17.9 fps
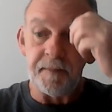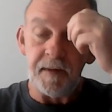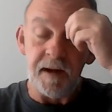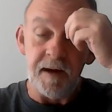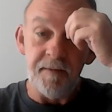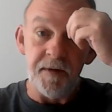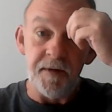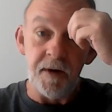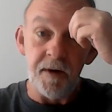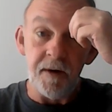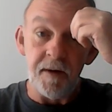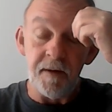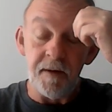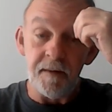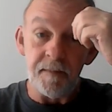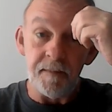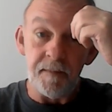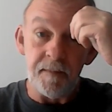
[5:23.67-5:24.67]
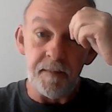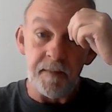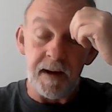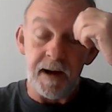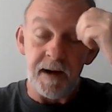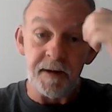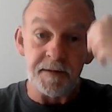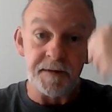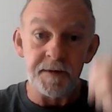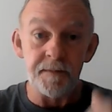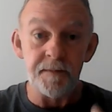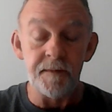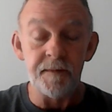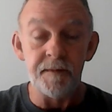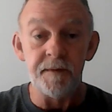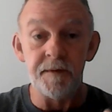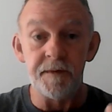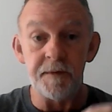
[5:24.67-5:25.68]
if you're at a
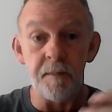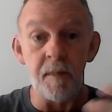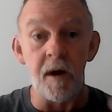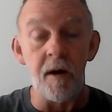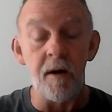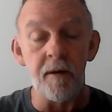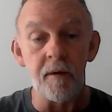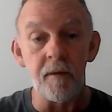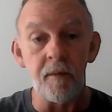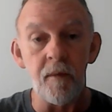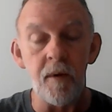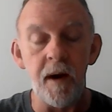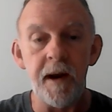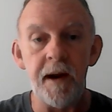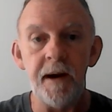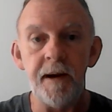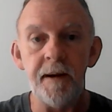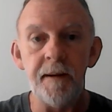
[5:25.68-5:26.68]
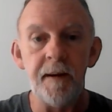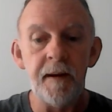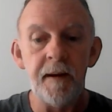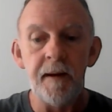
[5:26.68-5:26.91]
smaller weight,